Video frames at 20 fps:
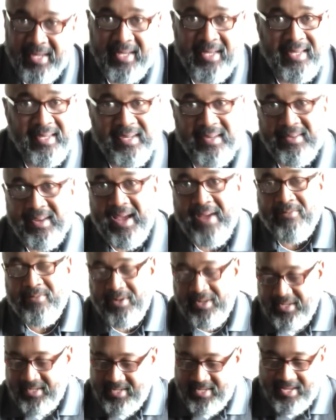not
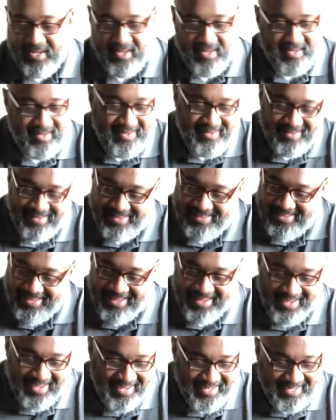really.
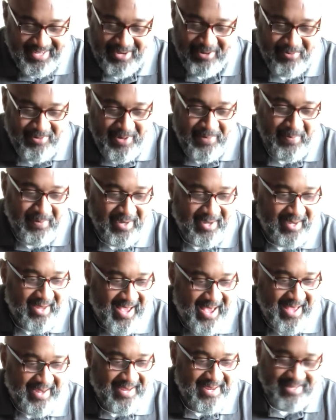They don't really put a
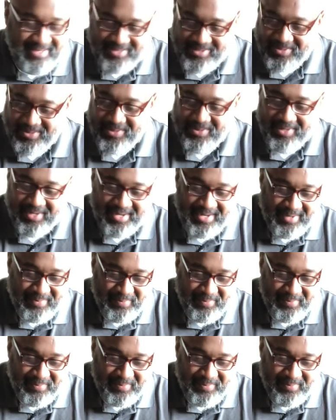lot into